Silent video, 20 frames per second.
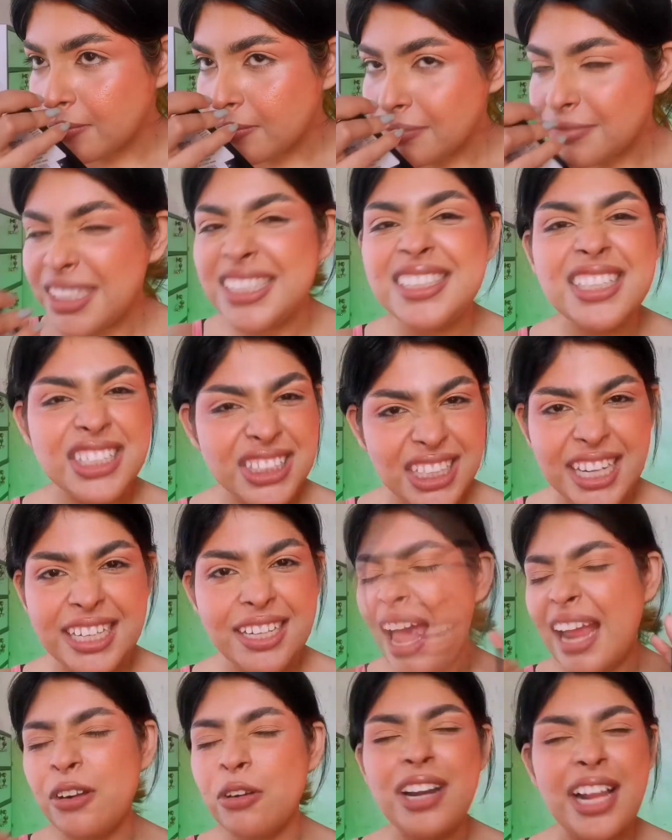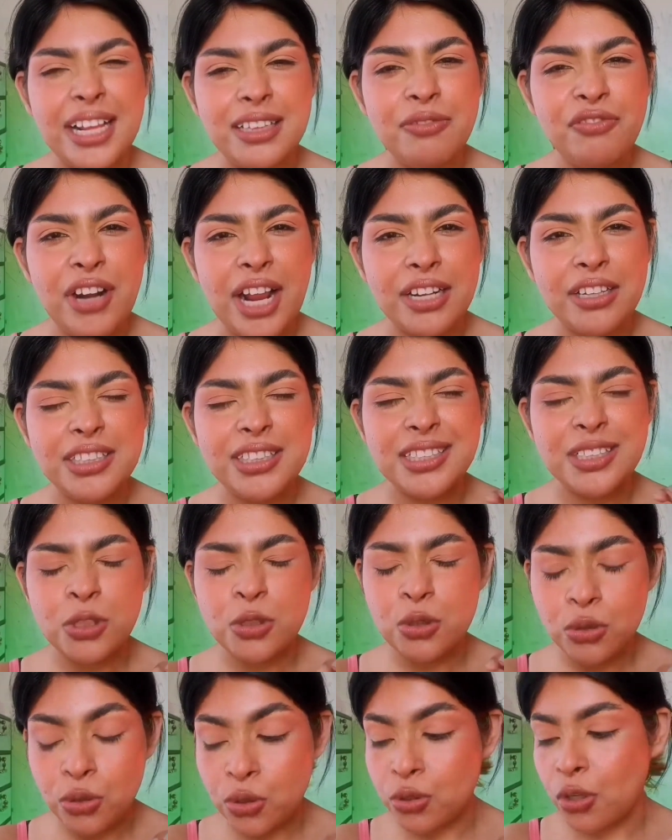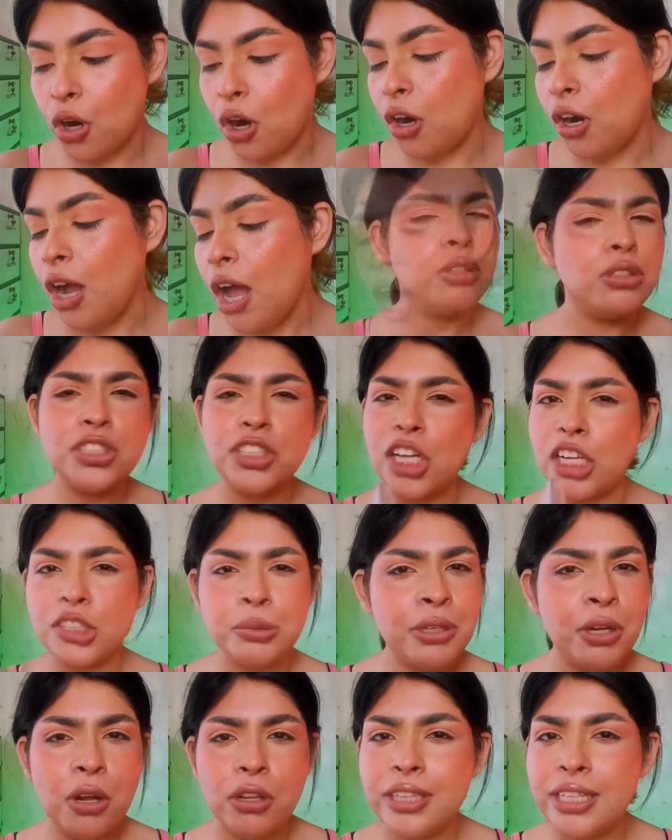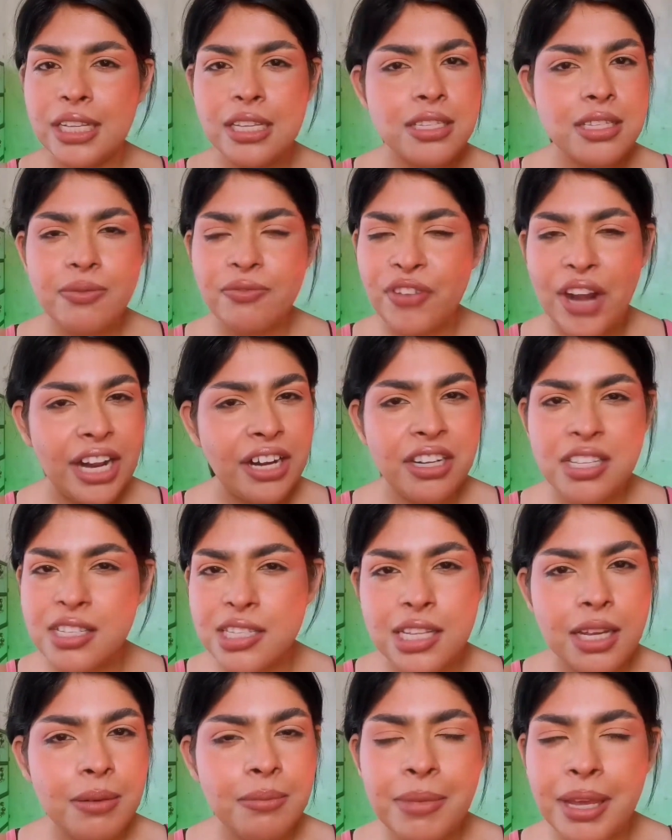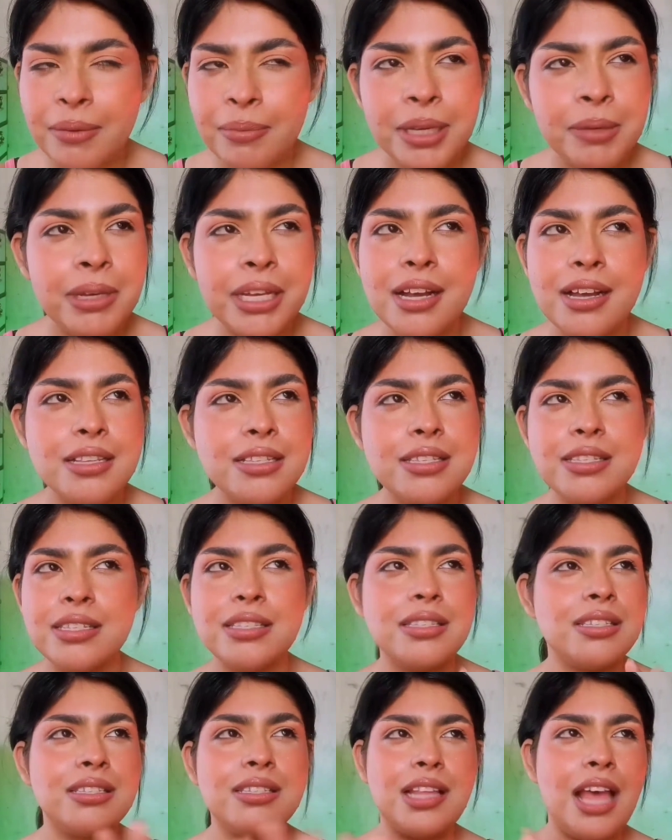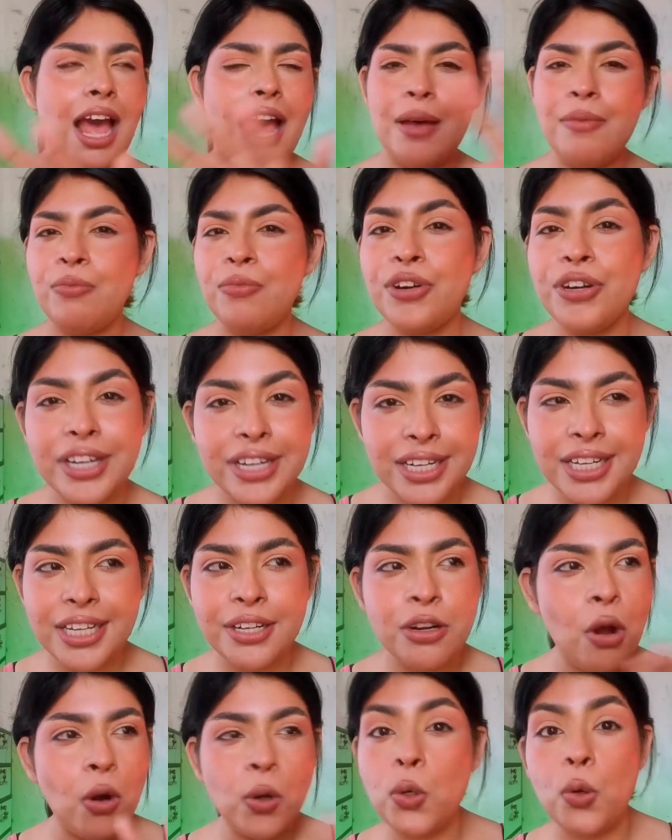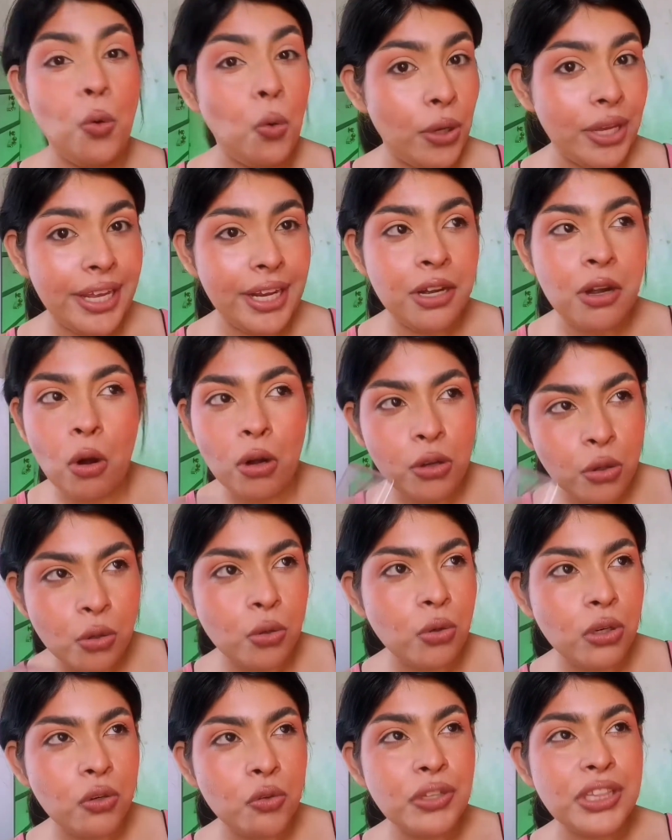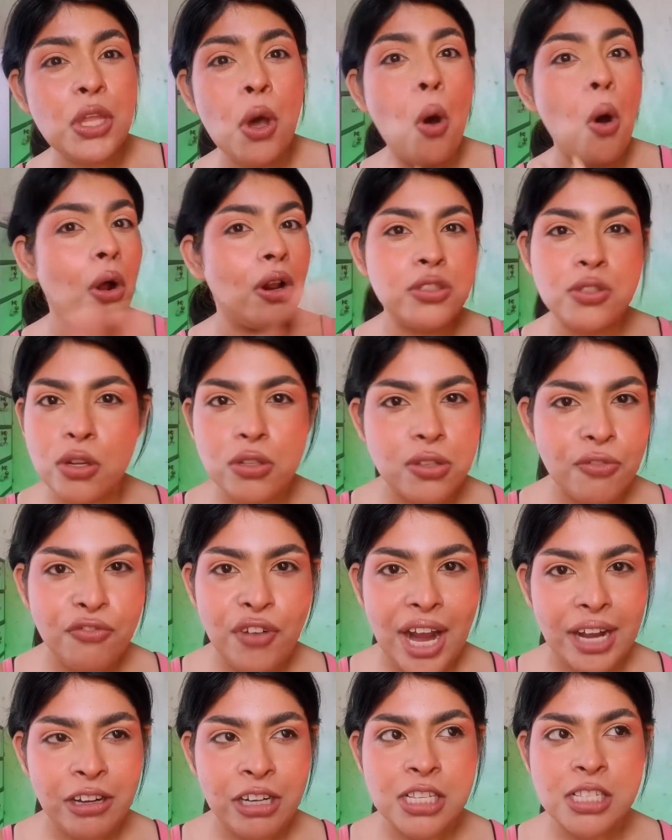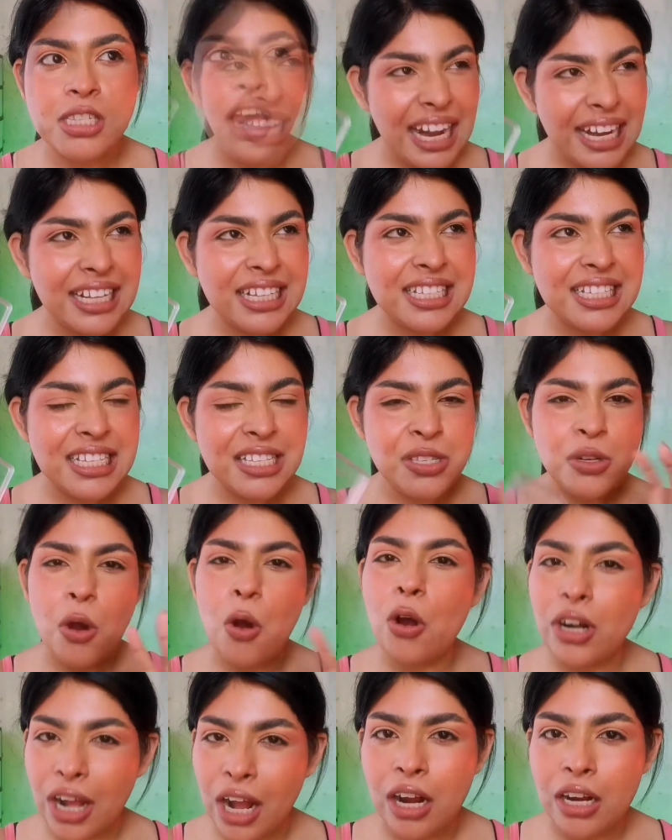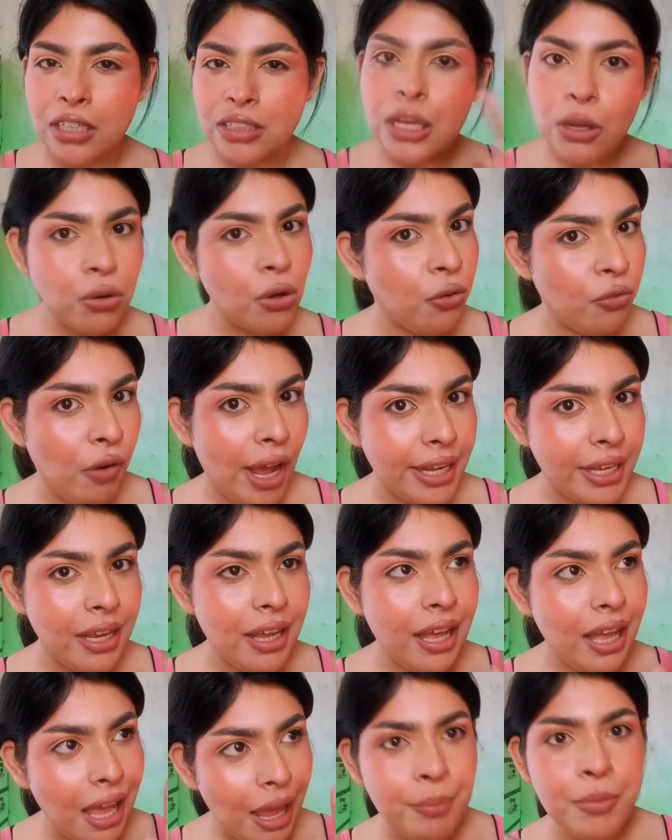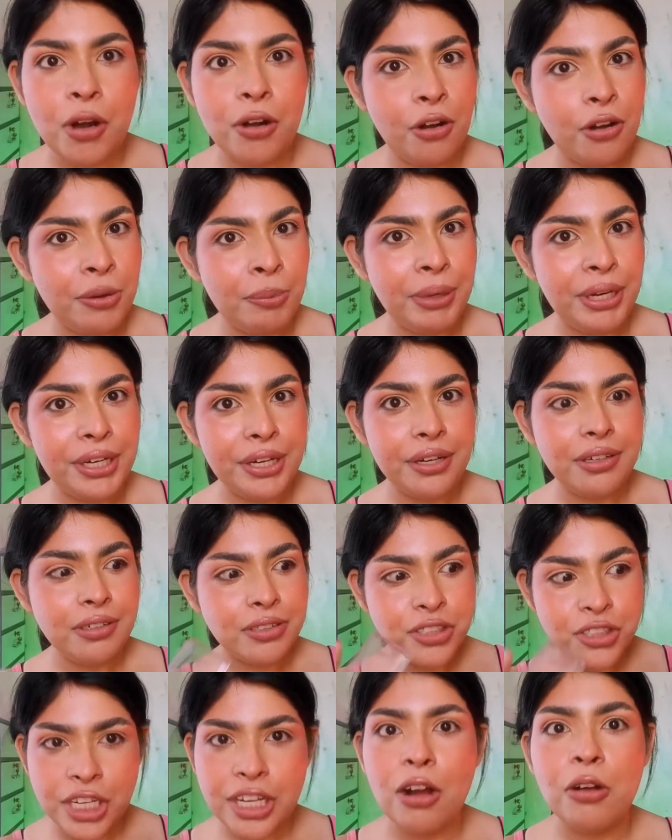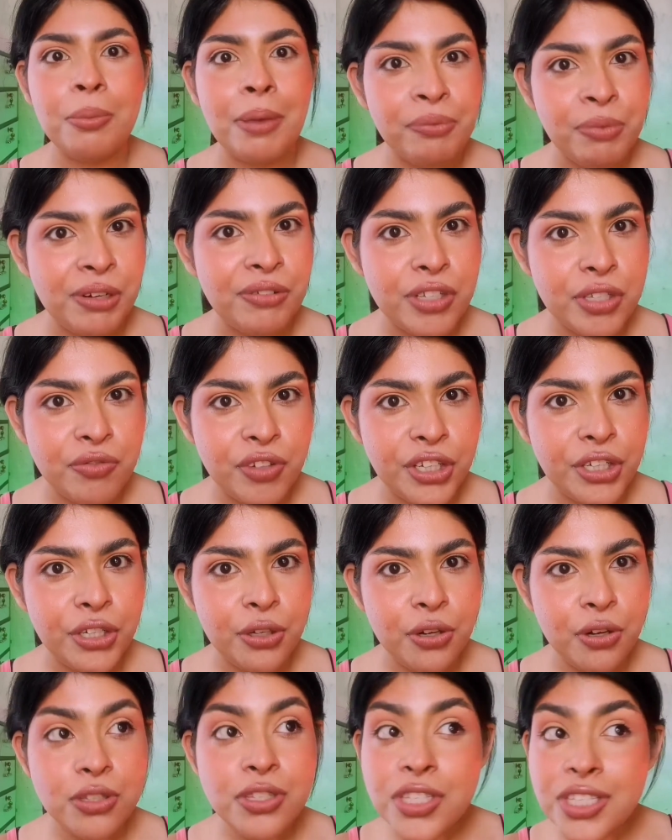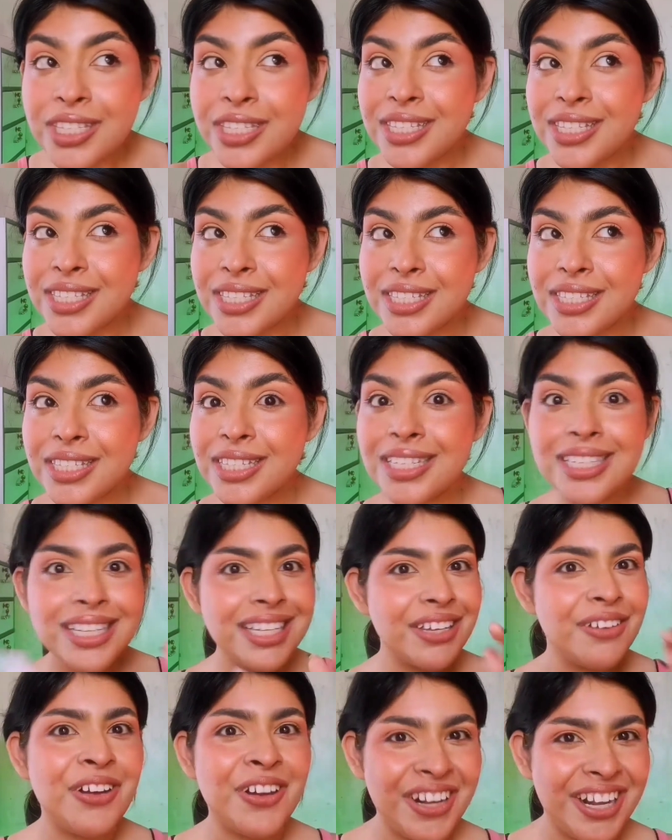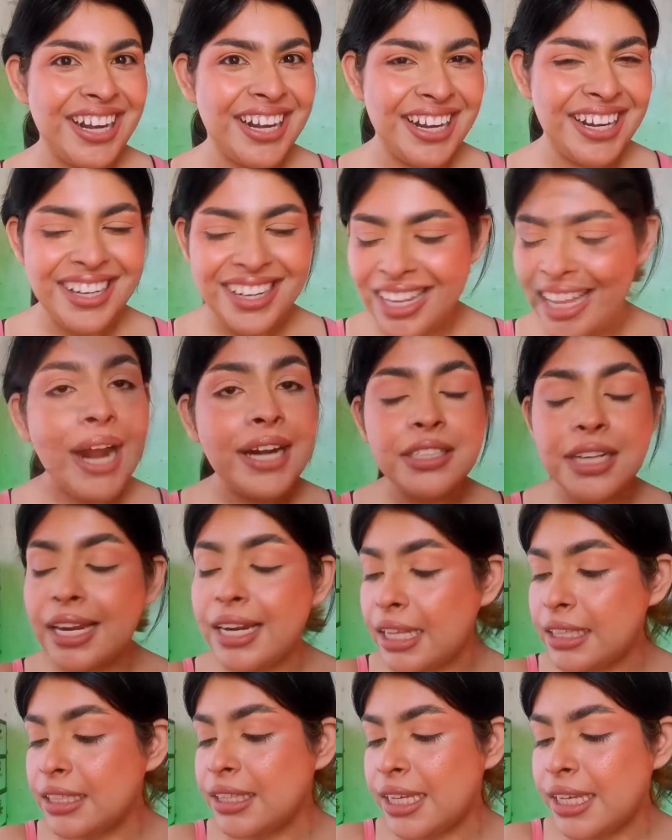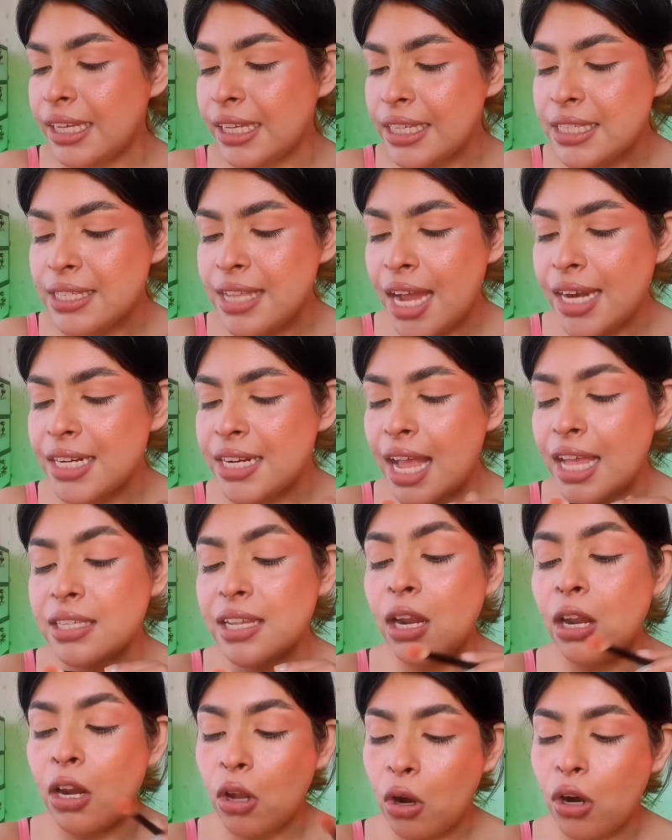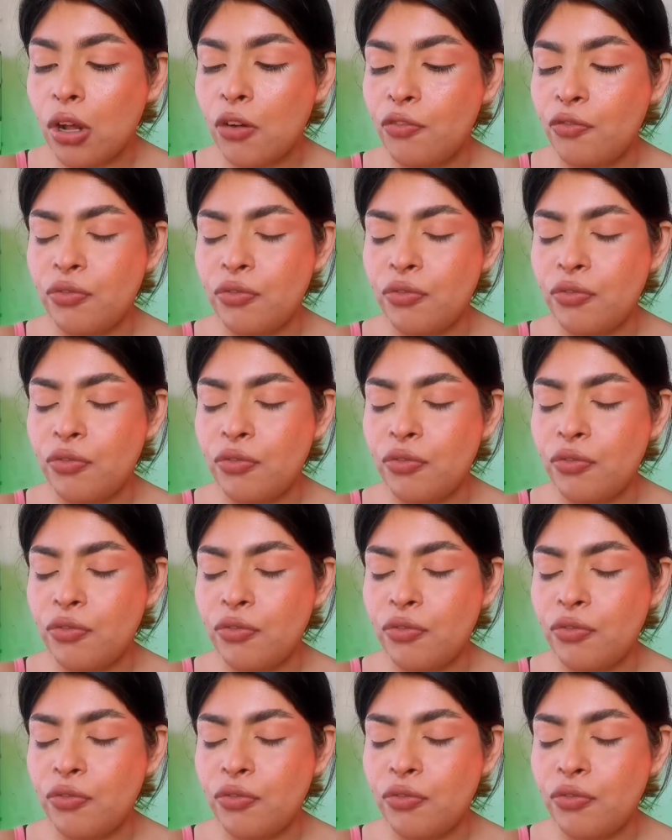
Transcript: is the scent. I don't like the fragrance. It's too strong. Don't judge me on this fragrance thing maybe because I'm really not okay, not cool with all sorts of fragrance that exist on earth. You know why. I'm not gonna repeat it. Check out my previous videos. You're gonna get it. But another thing is that it has a lot of